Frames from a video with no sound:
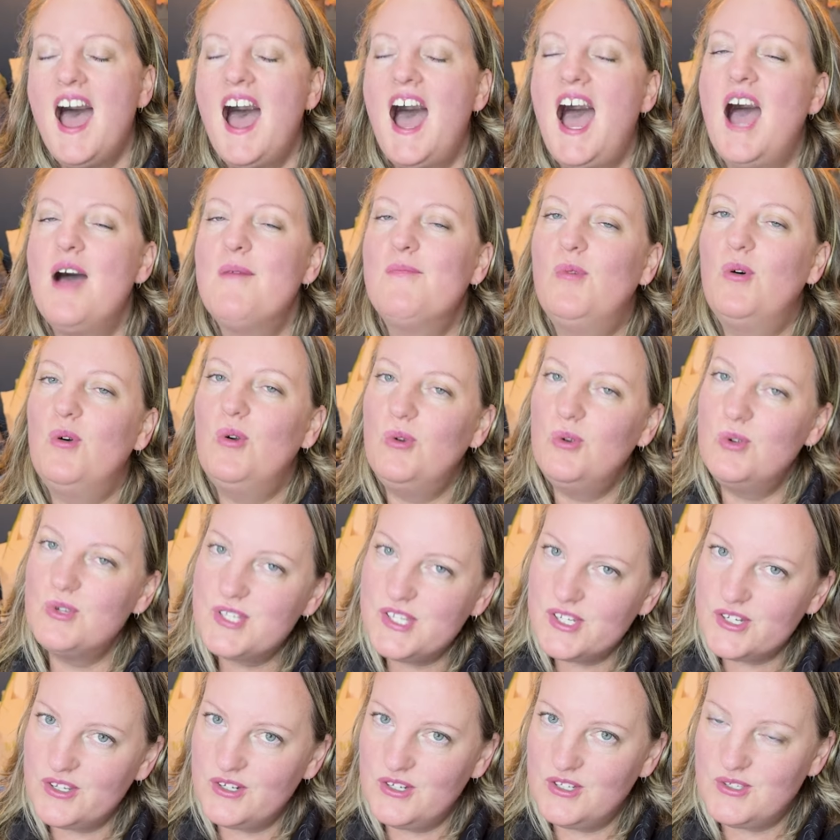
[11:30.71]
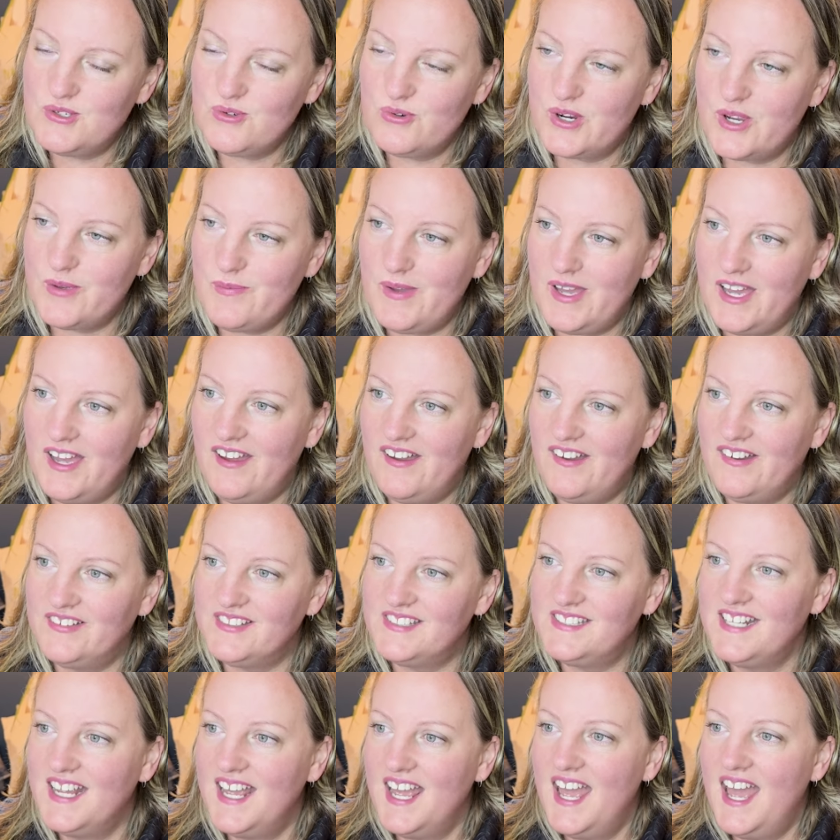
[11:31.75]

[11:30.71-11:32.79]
I'm also going to talk about